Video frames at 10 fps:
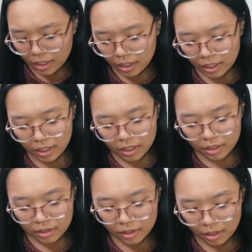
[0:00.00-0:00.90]

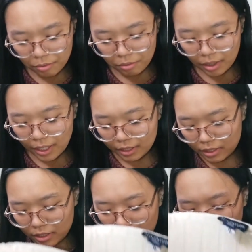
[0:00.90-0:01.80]
And I can
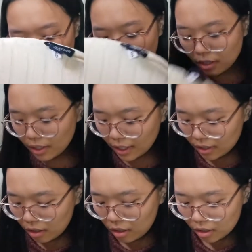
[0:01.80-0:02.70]
see
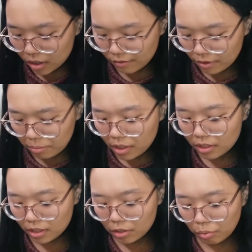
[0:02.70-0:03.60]
that all of the
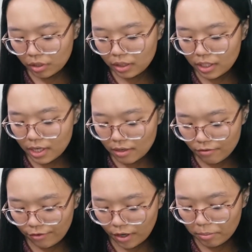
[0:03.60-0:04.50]
pieces were knit
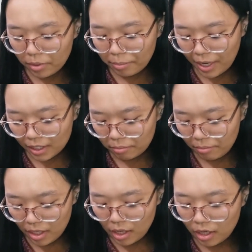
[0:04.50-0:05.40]
from the bottom
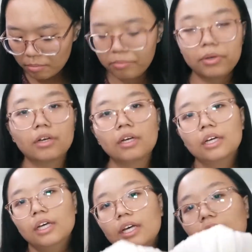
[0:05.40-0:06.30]
up.
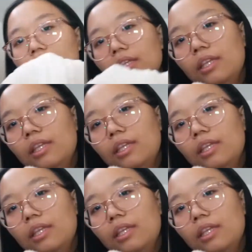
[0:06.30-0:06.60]
And